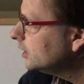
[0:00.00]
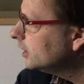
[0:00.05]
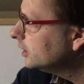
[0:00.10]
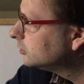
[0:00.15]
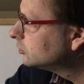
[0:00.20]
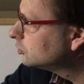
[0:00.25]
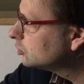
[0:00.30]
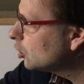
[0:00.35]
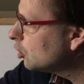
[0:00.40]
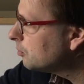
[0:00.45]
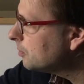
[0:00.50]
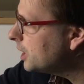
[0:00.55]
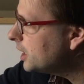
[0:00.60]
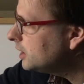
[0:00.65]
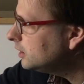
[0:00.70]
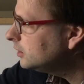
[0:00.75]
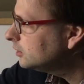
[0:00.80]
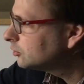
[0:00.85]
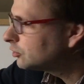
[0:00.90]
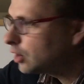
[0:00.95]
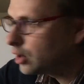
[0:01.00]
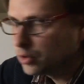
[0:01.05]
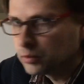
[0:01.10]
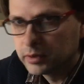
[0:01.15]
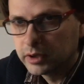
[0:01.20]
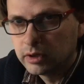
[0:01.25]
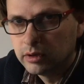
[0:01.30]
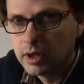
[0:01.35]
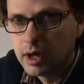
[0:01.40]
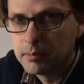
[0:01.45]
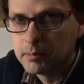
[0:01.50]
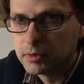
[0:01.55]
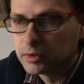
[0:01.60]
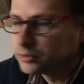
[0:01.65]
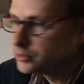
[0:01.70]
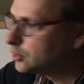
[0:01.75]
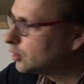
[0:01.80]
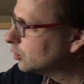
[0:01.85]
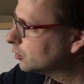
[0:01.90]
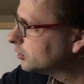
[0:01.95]
Its domain is all real
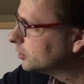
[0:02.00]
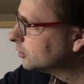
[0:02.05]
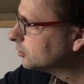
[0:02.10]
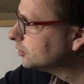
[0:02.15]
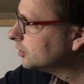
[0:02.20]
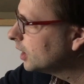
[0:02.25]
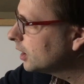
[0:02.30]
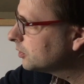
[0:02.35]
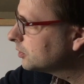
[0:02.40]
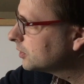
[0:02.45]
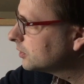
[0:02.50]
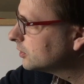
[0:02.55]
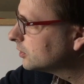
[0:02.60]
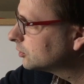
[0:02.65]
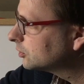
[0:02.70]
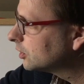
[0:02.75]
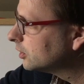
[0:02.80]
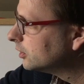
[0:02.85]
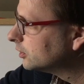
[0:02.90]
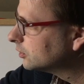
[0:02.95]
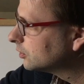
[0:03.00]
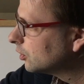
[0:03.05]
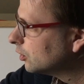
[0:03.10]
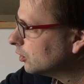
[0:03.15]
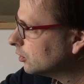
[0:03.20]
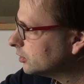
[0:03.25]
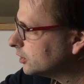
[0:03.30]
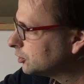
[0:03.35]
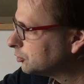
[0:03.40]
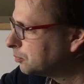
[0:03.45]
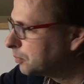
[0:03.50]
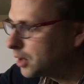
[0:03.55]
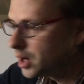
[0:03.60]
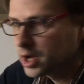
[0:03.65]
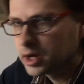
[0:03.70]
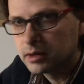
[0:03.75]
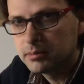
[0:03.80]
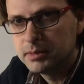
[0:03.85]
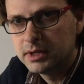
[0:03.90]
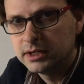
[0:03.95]
numbers, though. There's nothing that's going to turn this
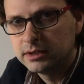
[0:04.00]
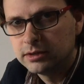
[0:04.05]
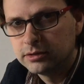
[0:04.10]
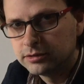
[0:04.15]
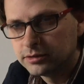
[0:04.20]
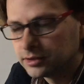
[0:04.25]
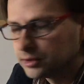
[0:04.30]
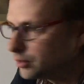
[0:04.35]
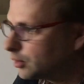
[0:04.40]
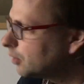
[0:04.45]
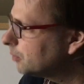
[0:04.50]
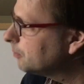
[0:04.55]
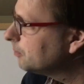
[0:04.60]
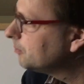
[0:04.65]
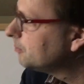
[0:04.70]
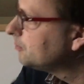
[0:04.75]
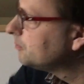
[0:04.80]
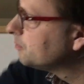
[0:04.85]
bottom into 0.